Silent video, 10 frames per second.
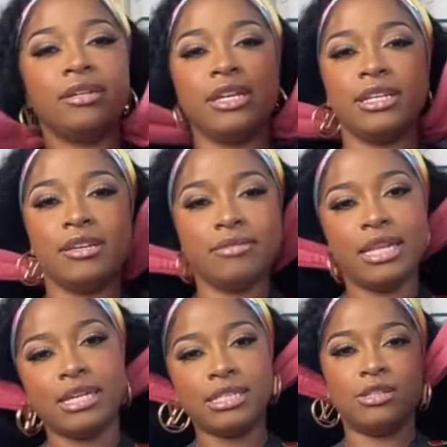He didn't
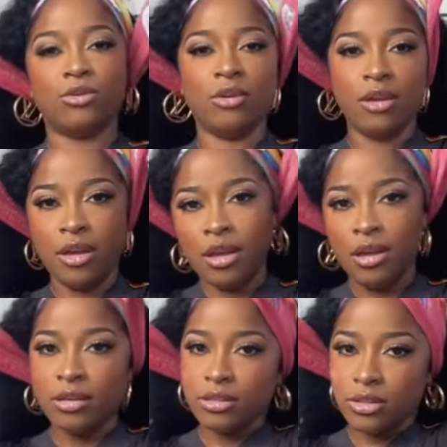even let us know.
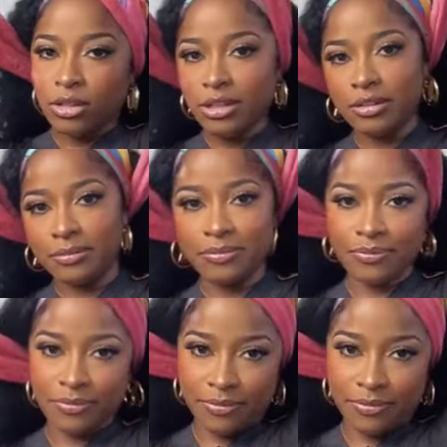So, look.